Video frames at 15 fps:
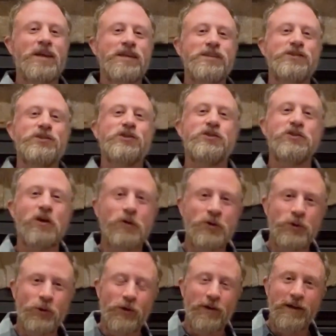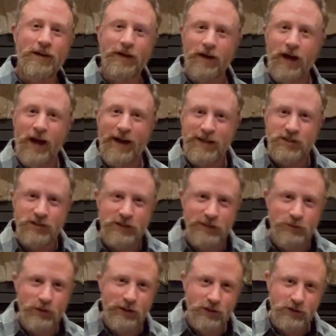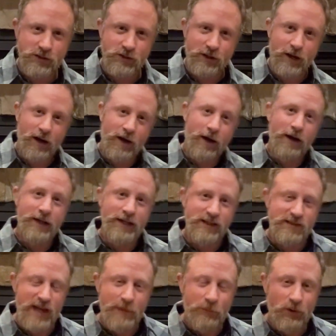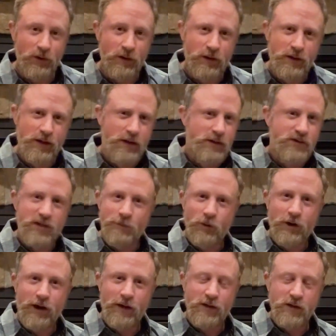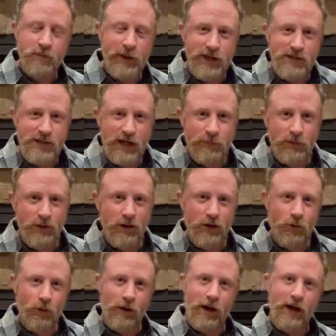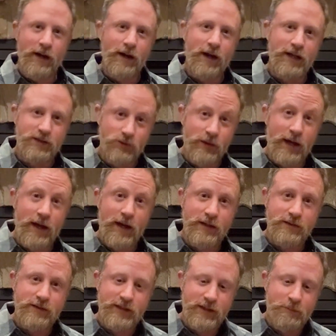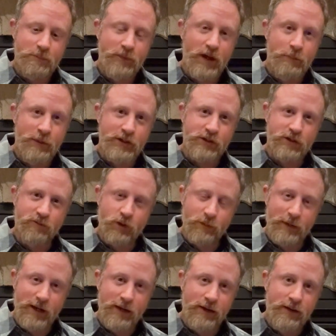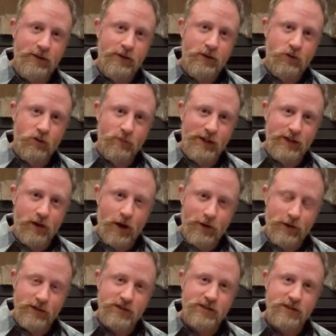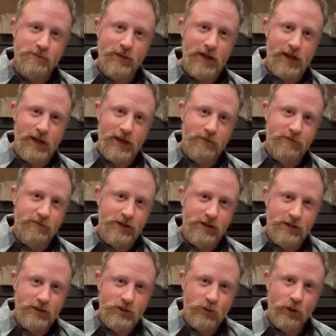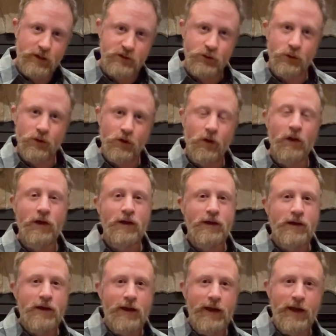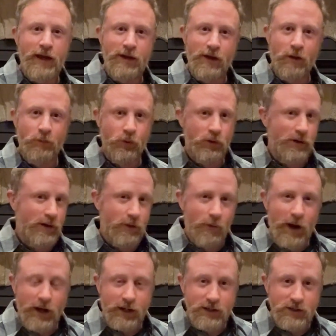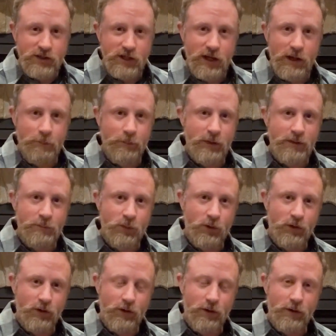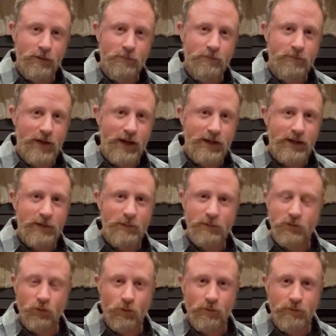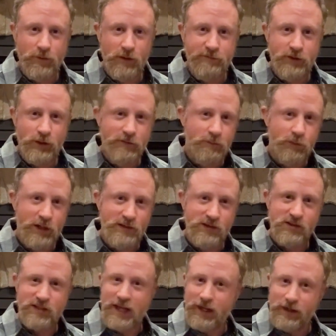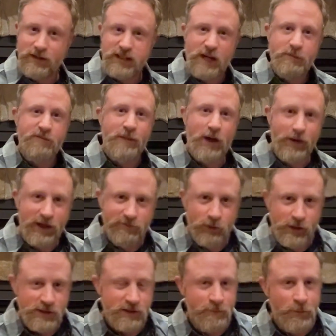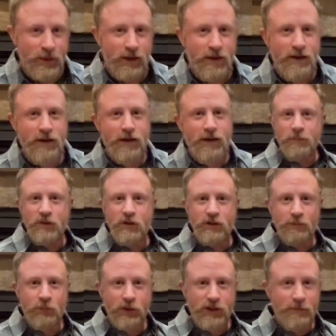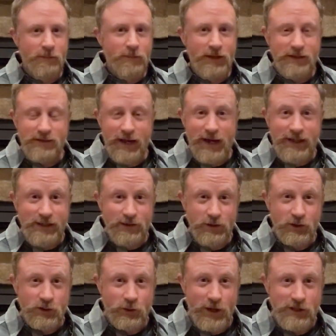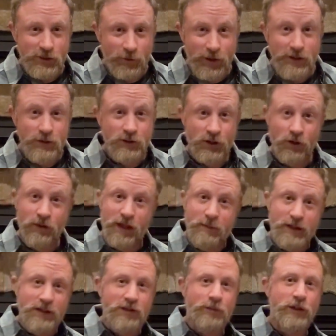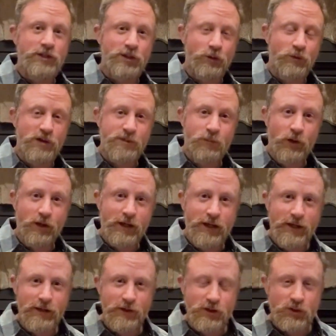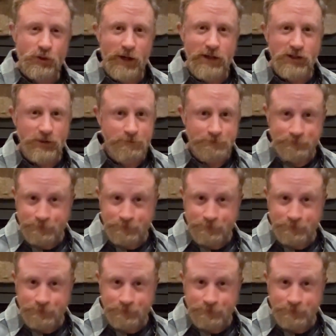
So cool. I actually give you an example somewhere on this page down below where I do that. I take a picture of one of my daughters and feed it into our tool, and put her in a rocket ship and put her, I can't remember, a few different places, standing on top of Mount Everest. You can put them into any illustration, right? You turn them into a children's book illustration.